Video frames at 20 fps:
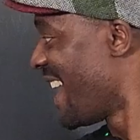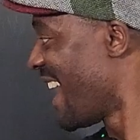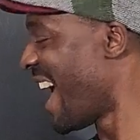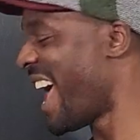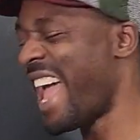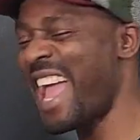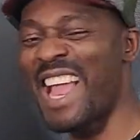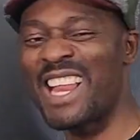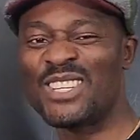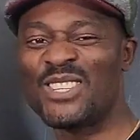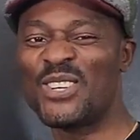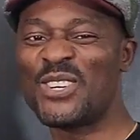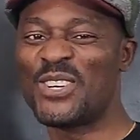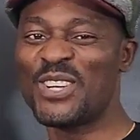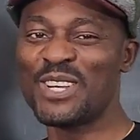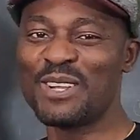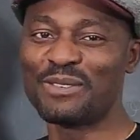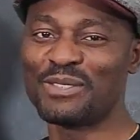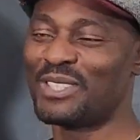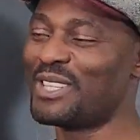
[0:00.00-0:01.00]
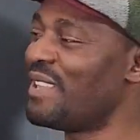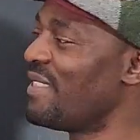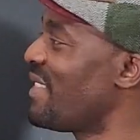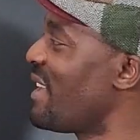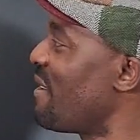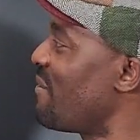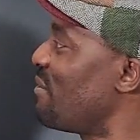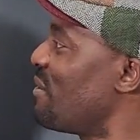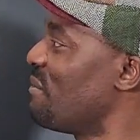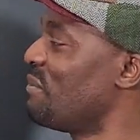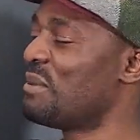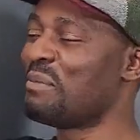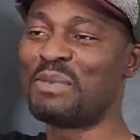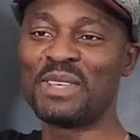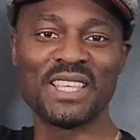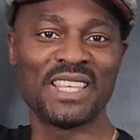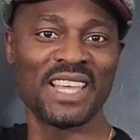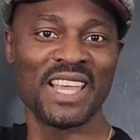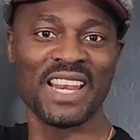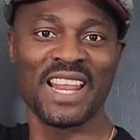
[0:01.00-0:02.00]
And you could have seen that from the
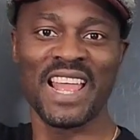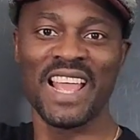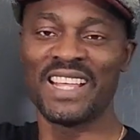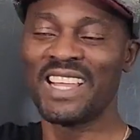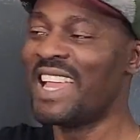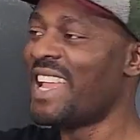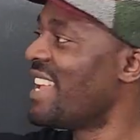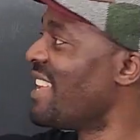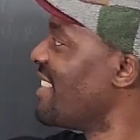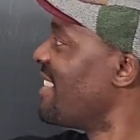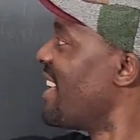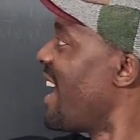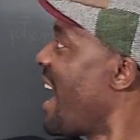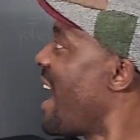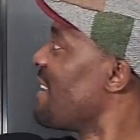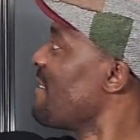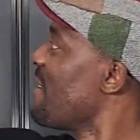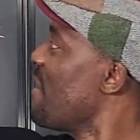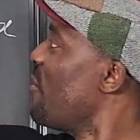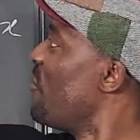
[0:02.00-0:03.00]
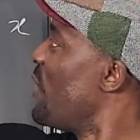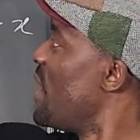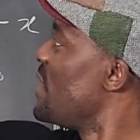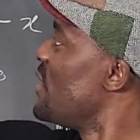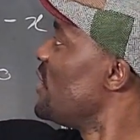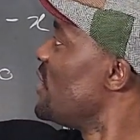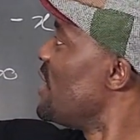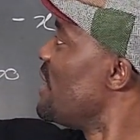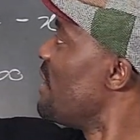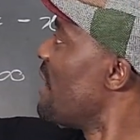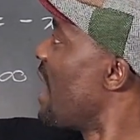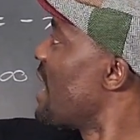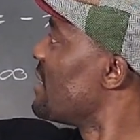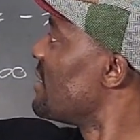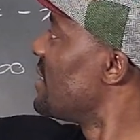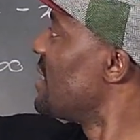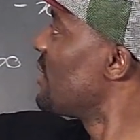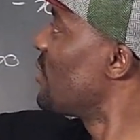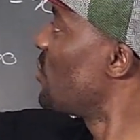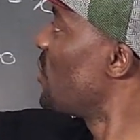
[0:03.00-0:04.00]
beginning that when,
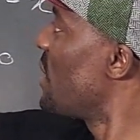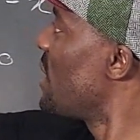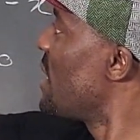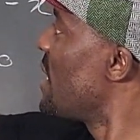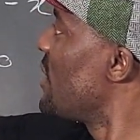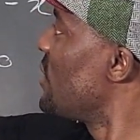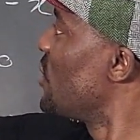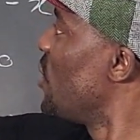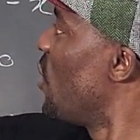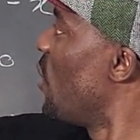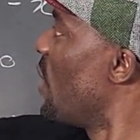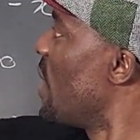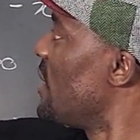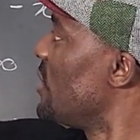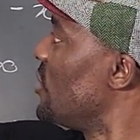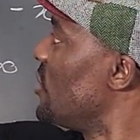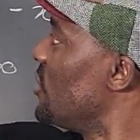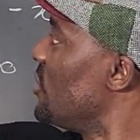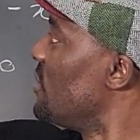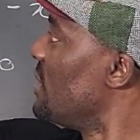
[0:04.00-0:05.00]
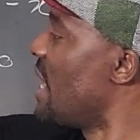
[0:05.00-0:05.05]
as this one is going to